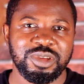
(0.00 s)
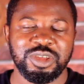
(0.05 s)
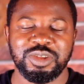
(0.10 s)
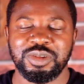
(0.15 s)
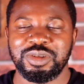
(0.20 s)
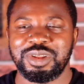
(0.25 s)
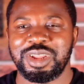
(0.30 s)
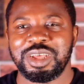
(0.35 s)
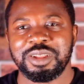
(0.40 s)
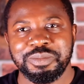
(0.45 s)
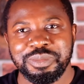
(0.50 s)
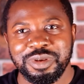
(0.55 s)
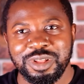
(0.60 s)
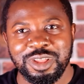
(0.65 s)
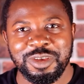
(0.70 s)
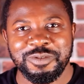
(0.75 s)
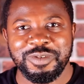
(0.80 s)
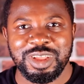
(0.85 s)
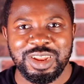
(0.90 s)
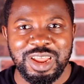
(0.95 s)
that
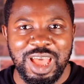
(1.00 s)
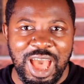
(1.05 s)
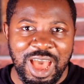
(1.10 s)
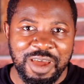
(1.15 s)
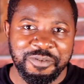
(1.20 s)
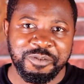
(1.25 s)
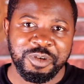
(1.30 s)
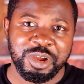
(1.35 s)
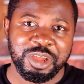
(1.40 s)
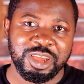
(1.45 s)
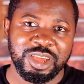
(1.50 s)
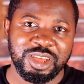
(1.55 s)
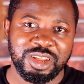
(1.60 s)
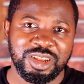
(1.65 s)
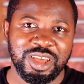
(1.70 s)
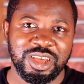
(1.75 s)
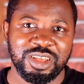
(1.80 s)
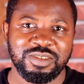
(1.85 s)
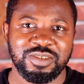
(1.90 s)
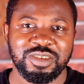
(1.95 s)
beloved African
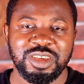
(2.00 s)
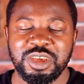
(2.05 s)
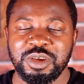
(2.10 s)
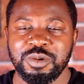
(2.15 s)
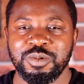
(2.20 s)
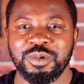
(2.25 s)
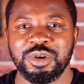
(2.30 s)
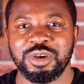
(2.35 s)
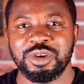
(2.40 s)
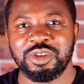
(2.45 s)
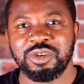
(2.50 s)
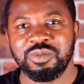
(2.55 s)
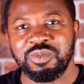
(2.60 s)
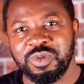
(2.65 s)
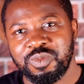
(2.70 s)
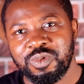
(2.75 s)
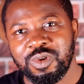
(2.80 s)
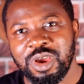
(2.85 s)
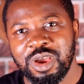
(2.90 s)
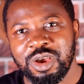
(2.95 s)
that we're going to be
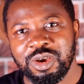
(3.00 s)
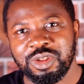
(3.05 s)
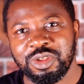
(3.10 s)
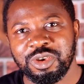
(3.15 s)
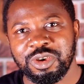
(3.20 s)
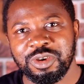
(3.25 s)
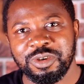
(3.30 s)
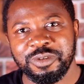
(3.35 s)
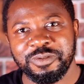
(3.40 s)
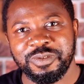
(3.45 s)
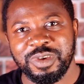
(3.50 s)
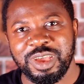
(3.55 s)
proud of,